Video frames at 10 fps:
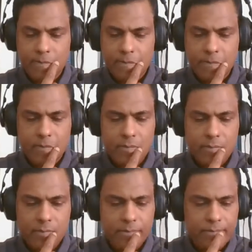
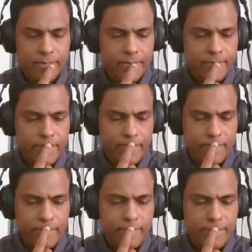
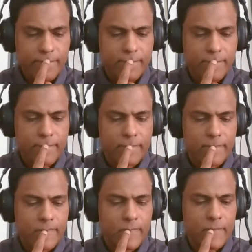Nobody speaks.